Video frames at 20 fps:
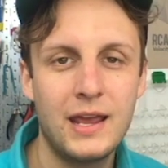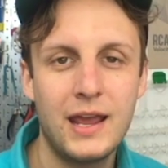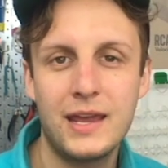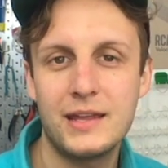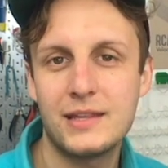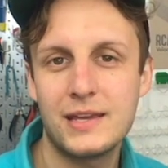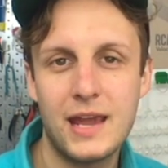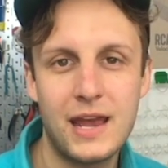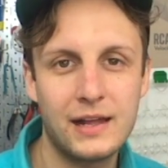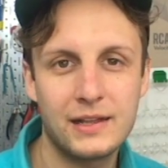
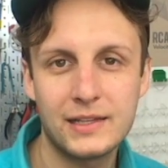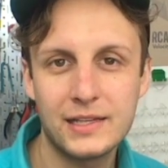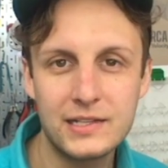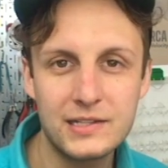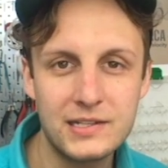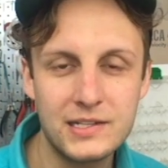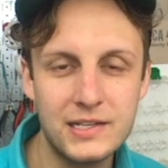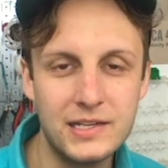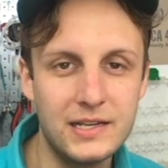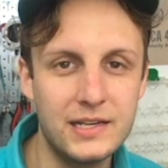and the
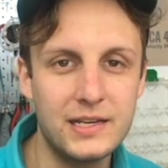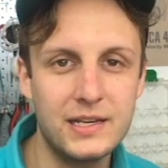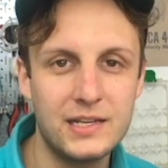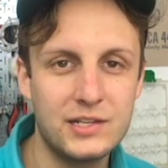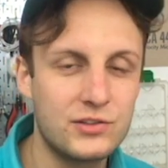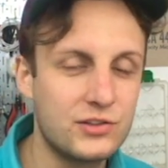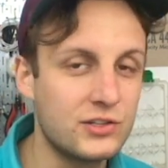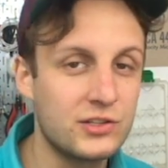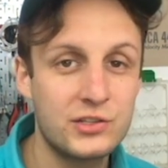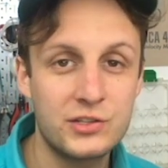LED
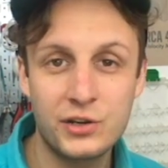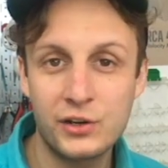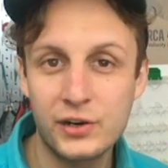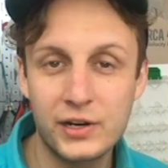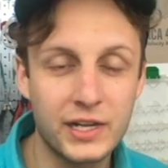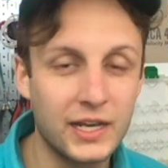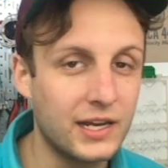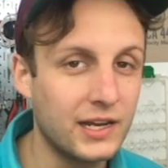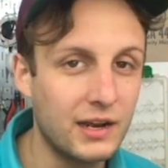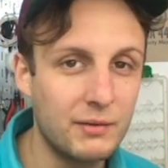is just
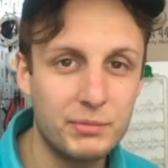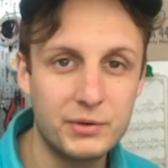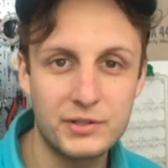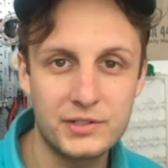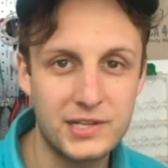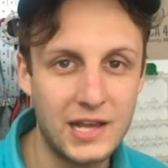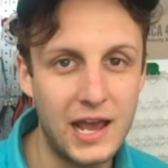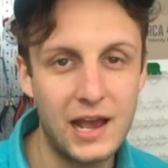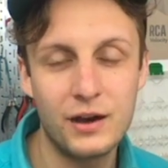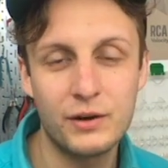turning it up or
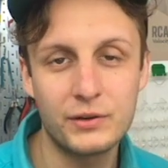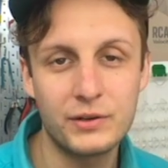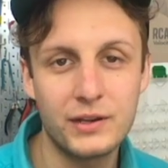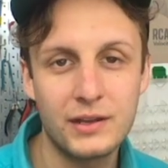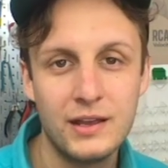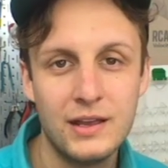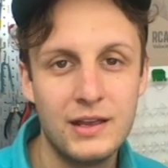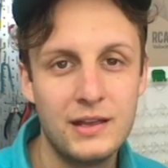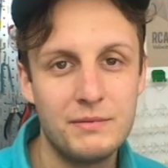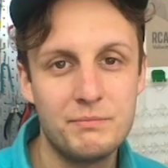down